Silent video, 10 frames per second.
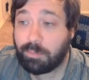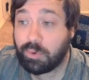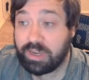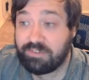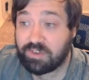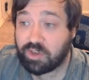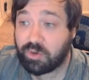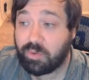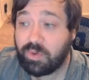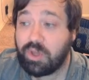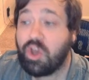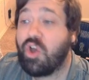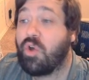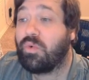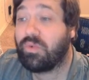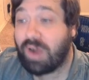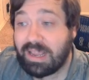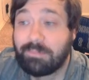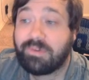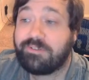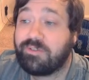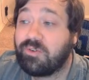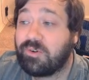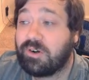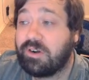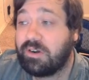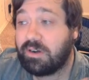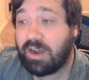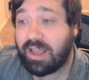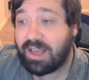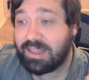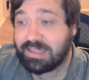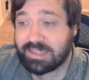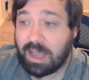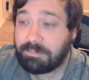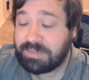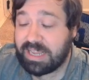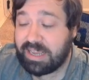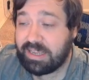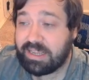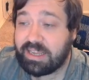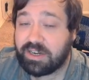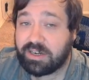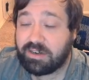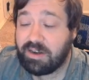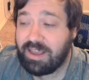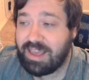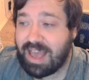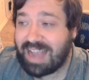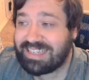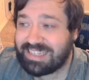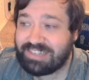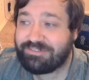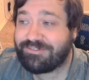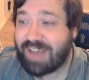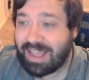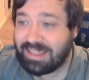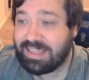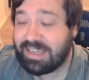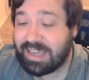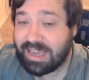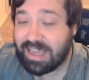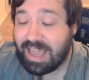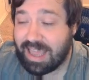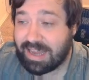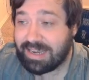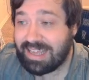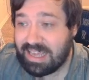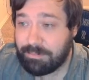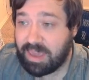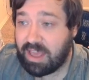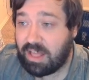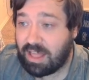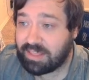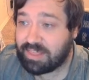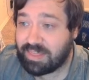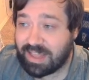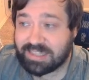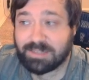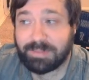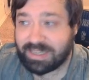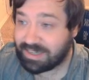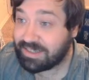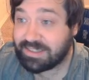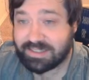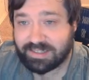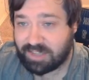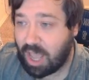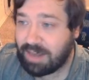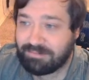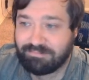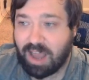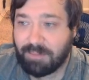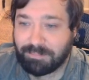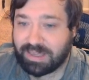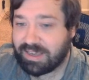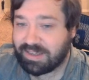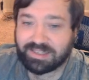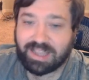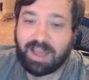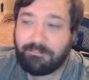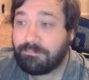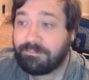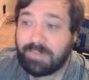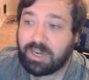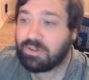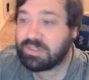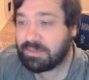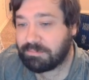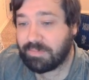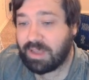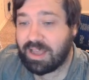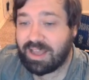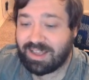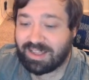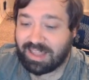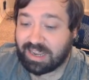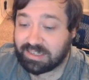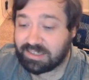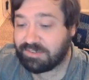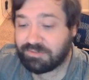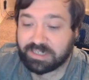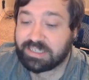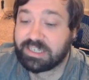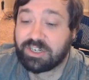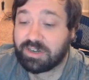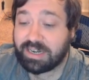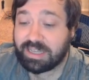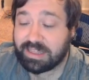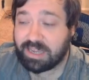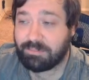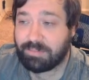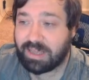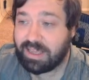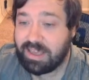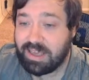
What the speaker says: preview right before this update here. I did finally get an email. That's because not because I'm some like a different tier or anything, but